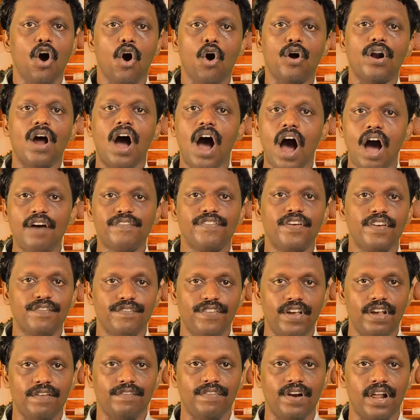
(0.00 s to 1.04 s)
or half a
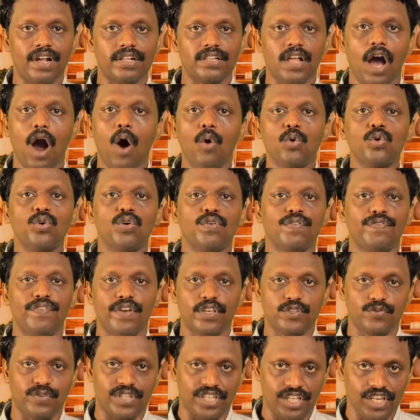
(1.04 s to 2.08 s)
wavelength out of
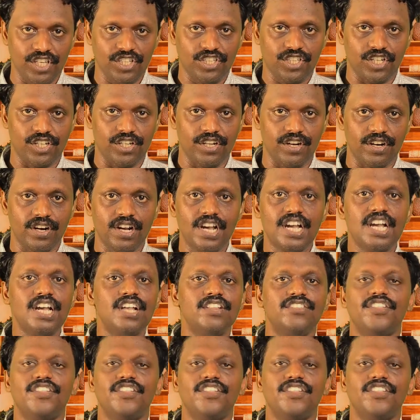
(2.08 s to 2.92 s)
phase with each other,